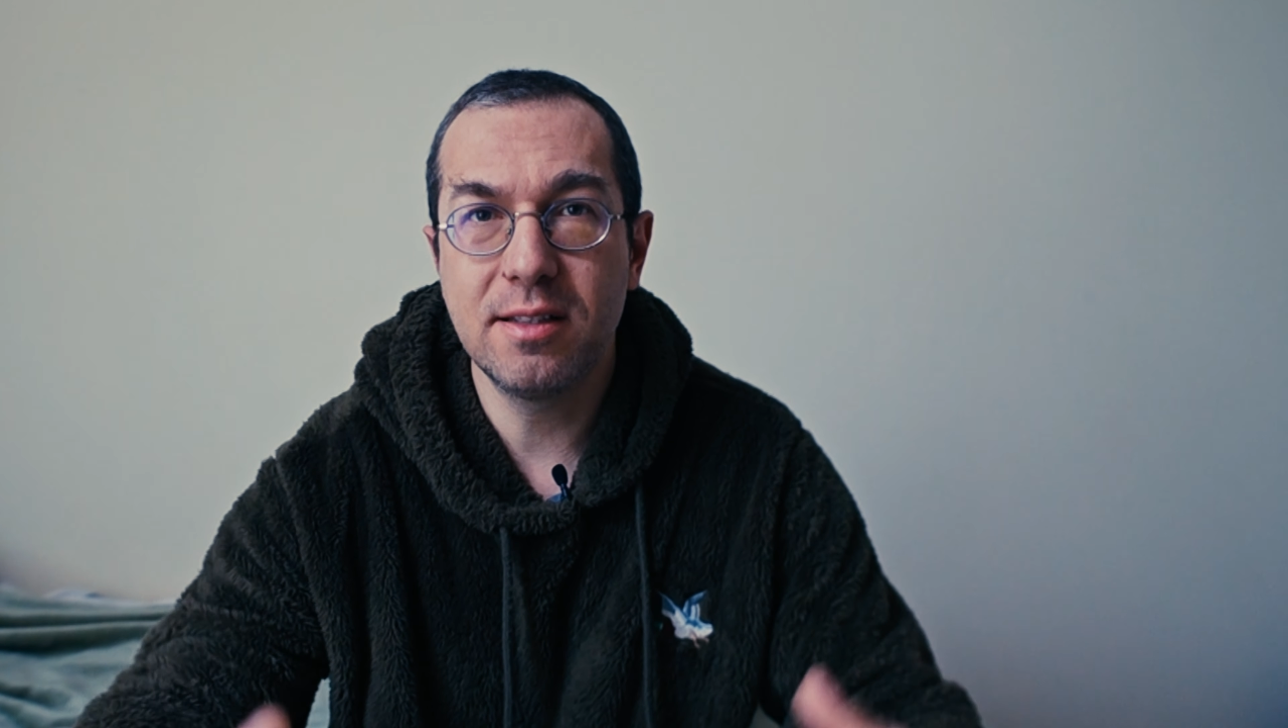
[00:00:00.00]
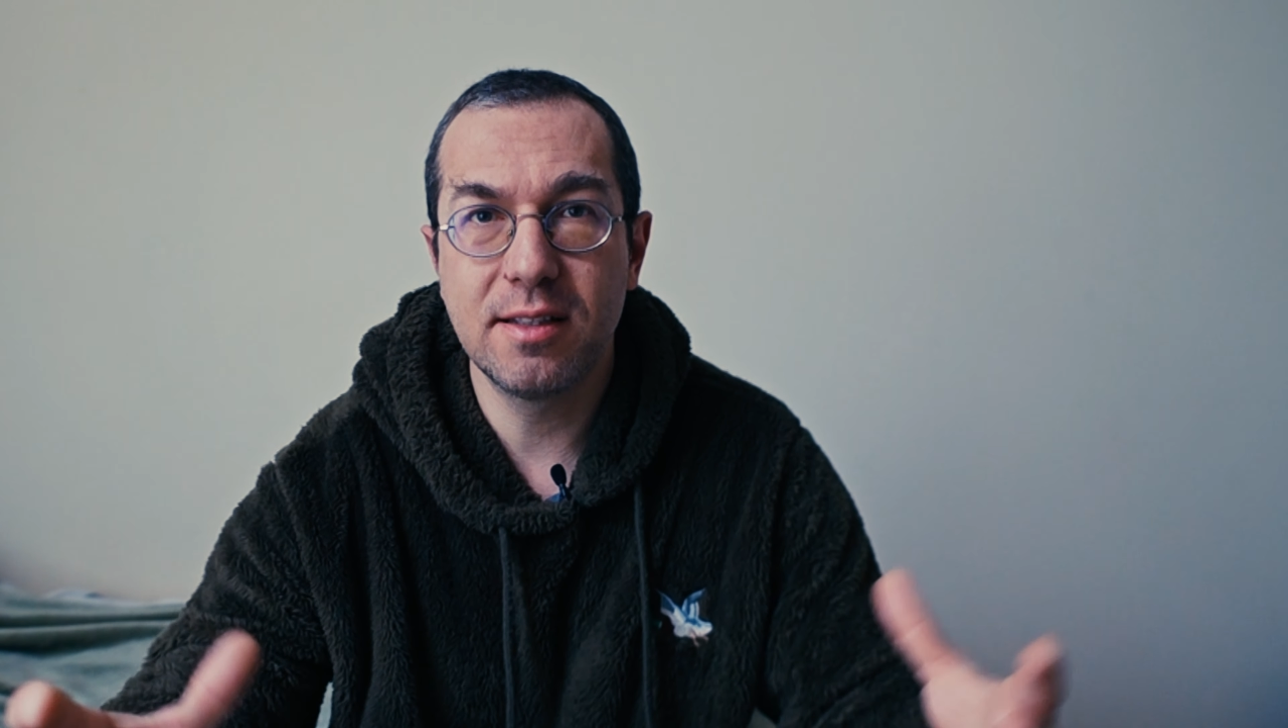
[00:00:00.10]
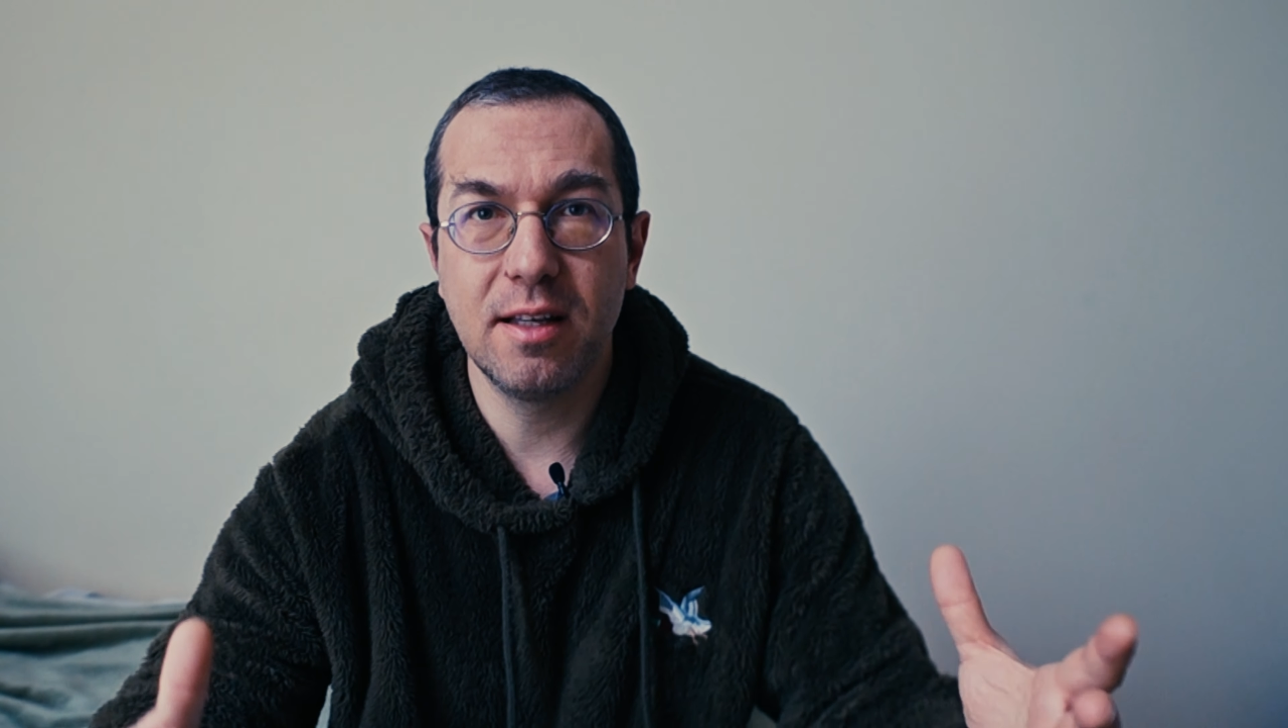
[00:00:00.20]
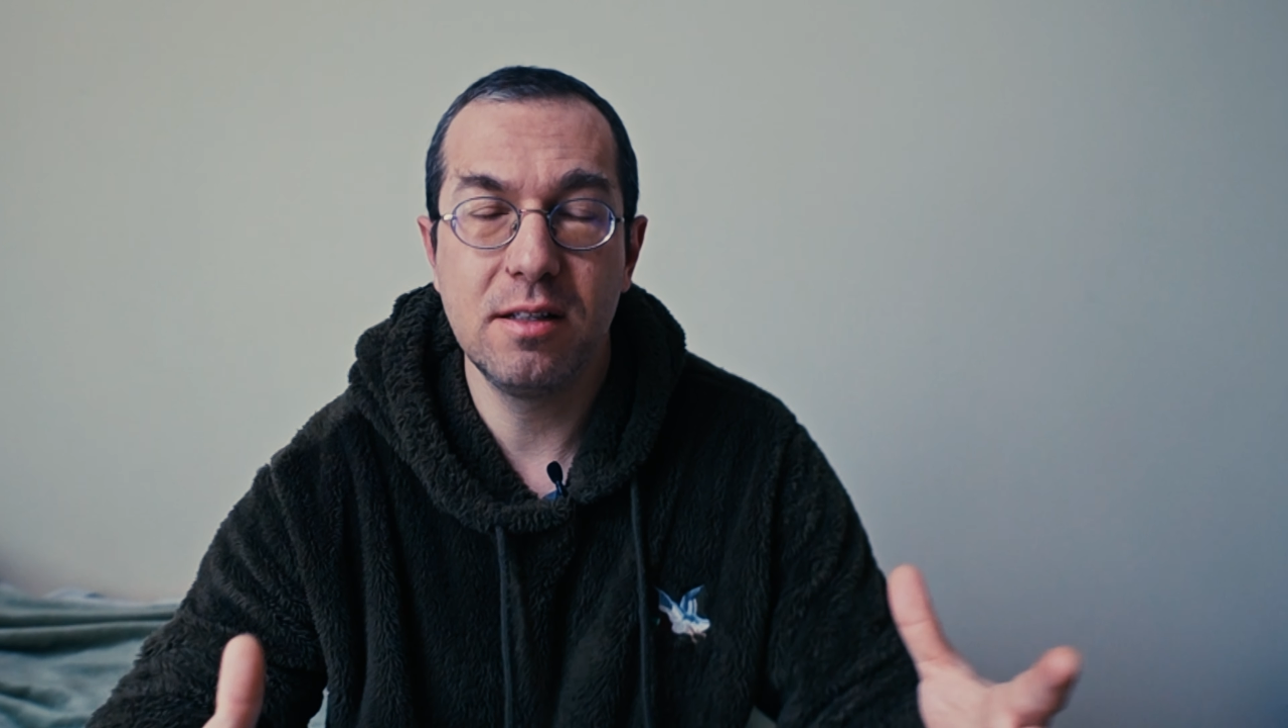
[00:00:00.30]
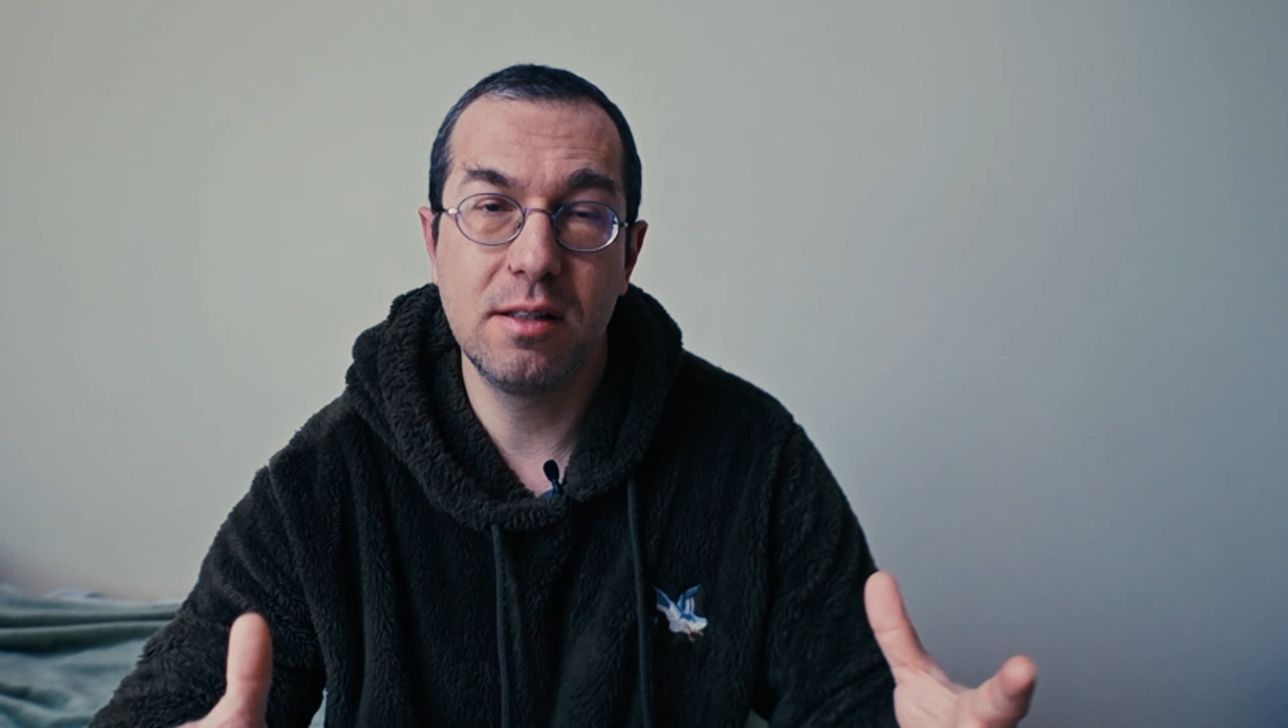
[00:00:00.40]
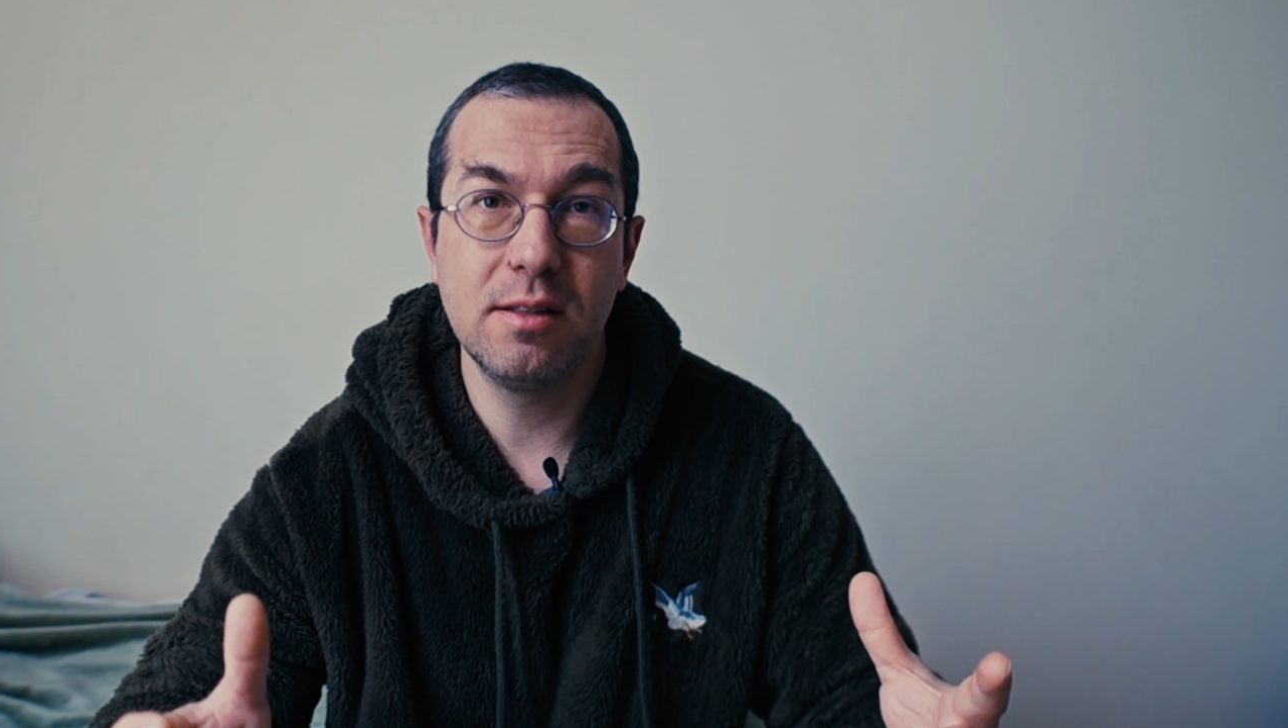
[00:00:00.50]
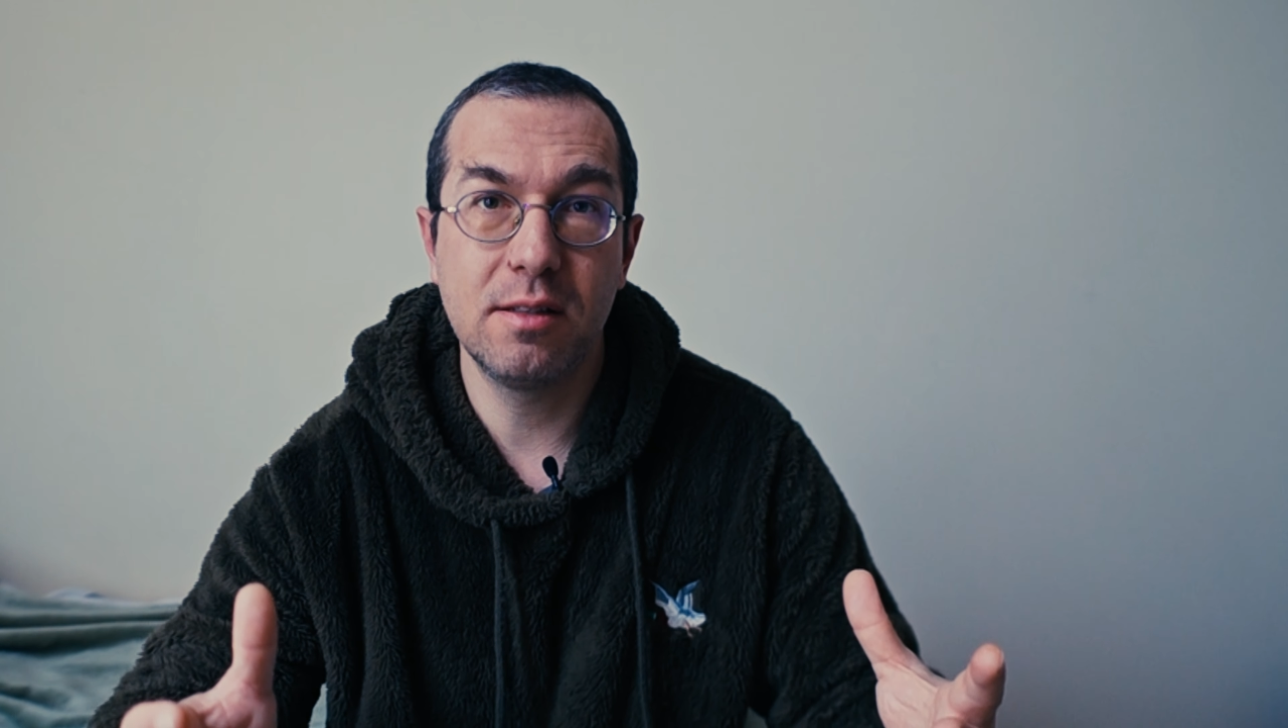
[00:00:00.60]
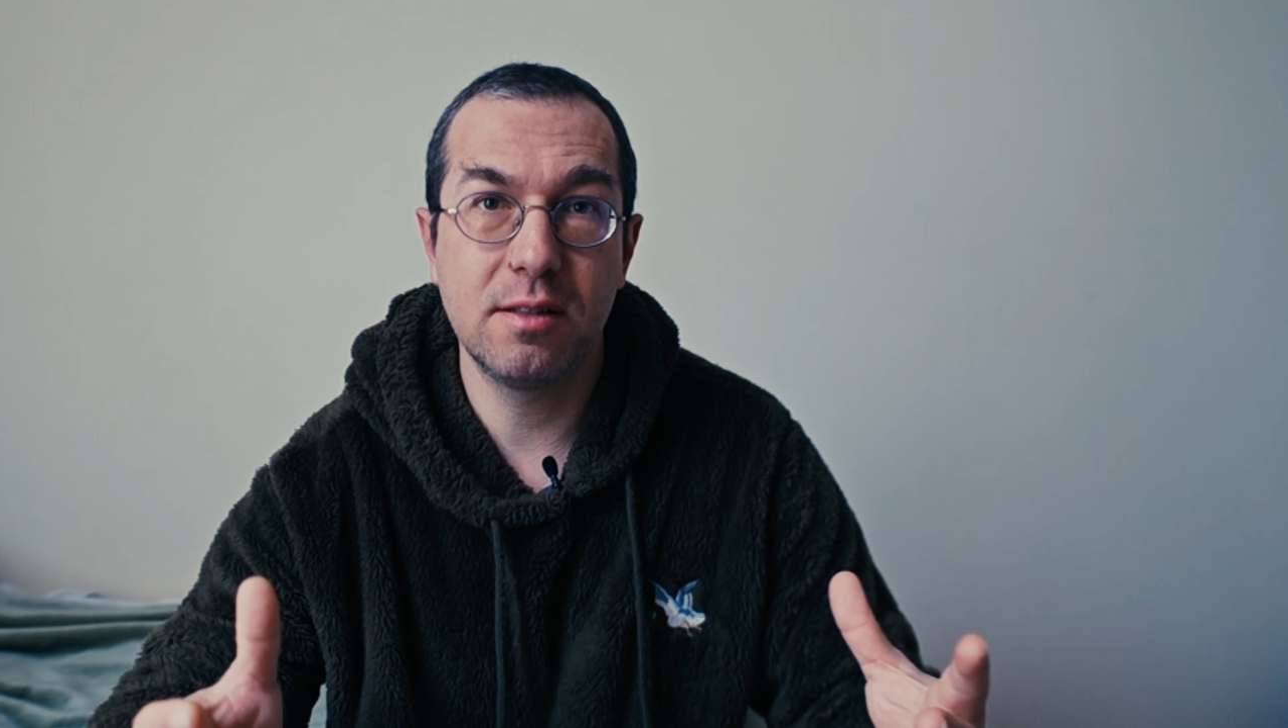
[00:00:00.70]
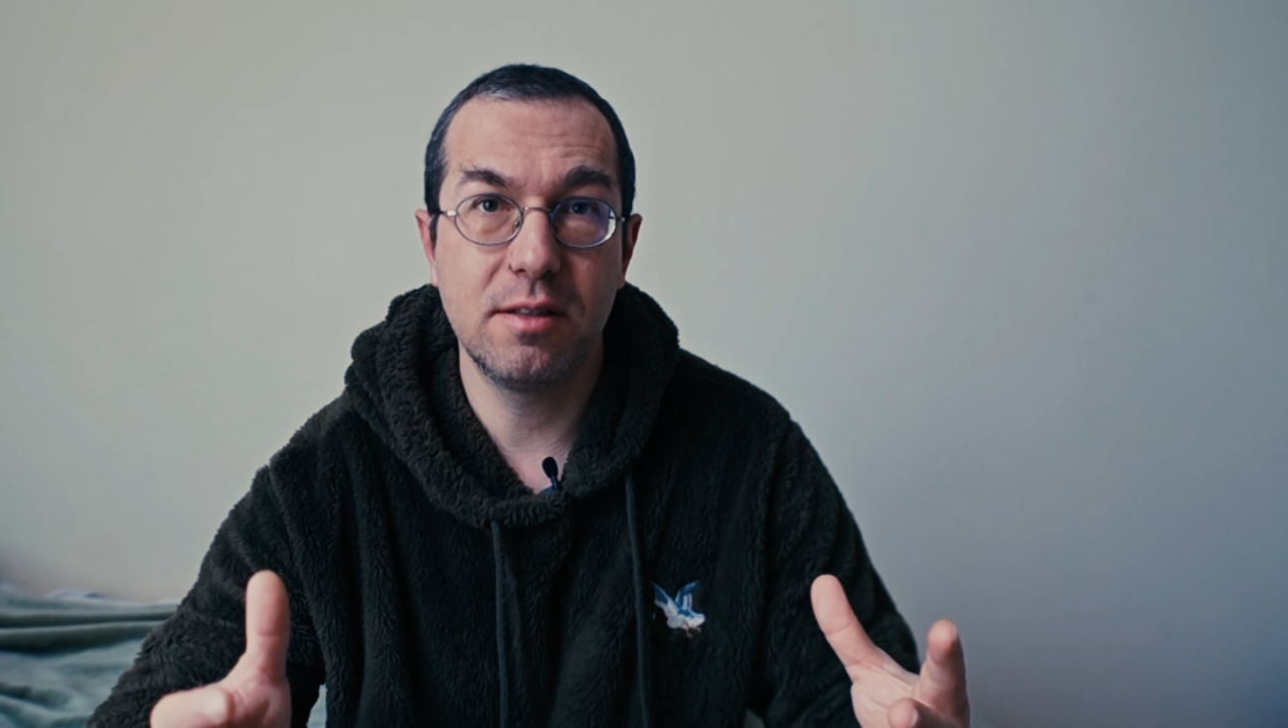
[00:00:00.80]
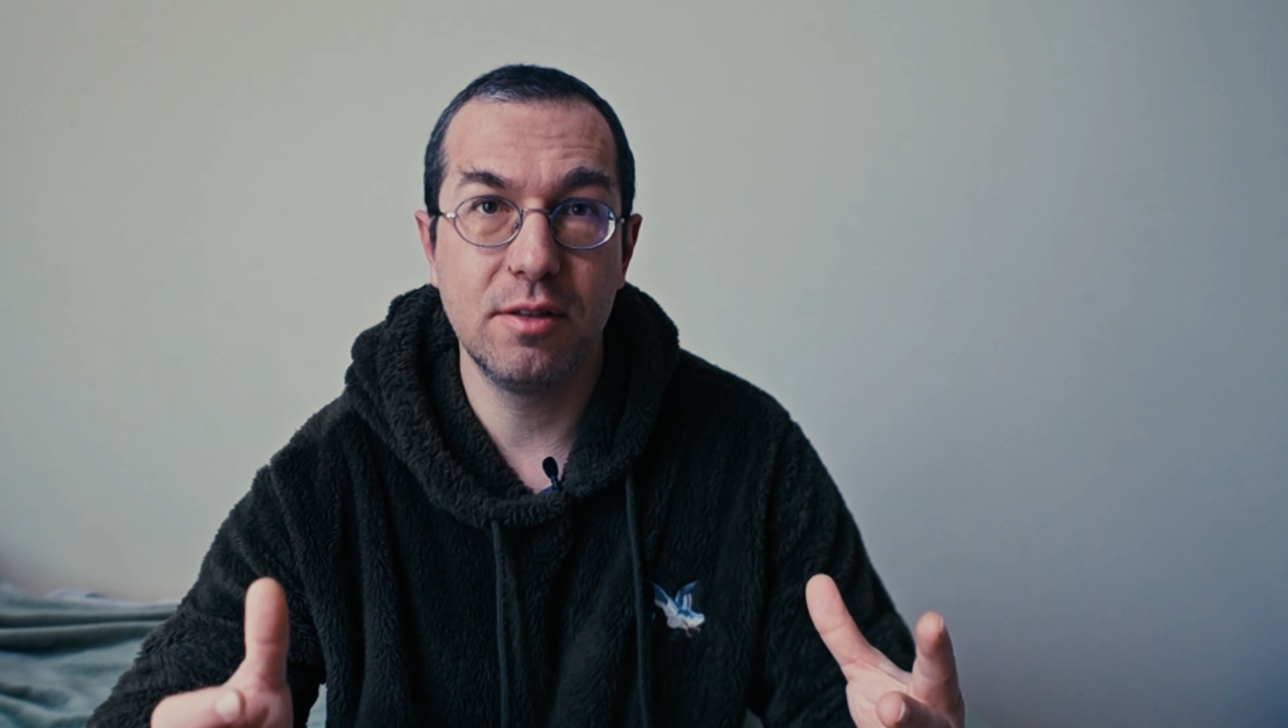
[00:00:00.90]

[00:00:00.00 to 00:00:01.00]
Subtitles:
status,